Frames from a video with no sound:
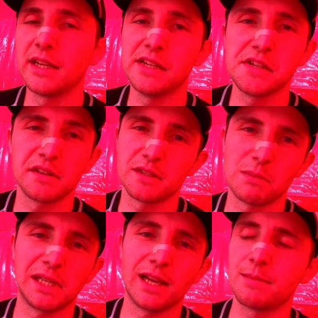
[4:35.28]
need as
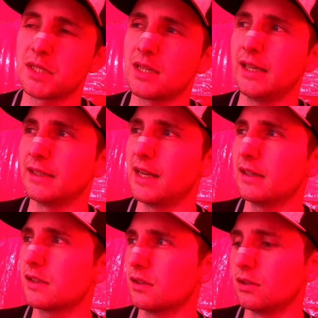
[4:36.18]
many laps as I can
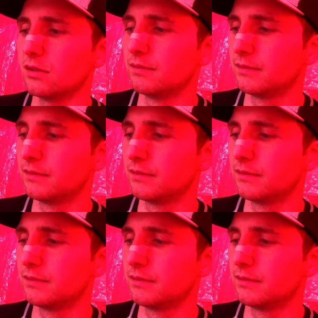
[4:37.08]
get. So